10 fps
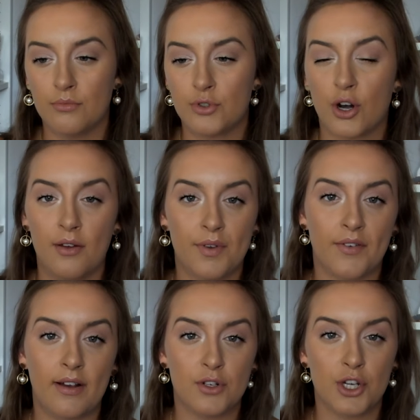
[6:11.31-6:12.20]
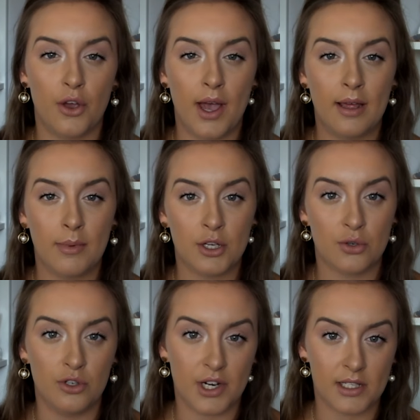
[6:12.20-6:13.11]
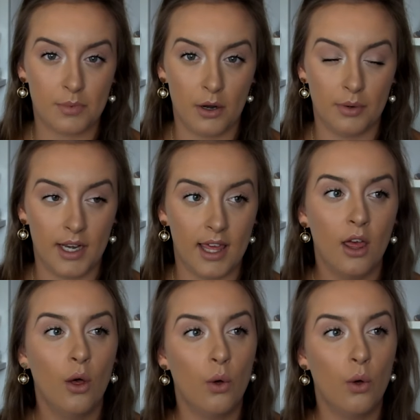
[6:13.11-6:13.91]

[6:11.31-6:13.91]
try and figure out the show and make sure you dress appropriately.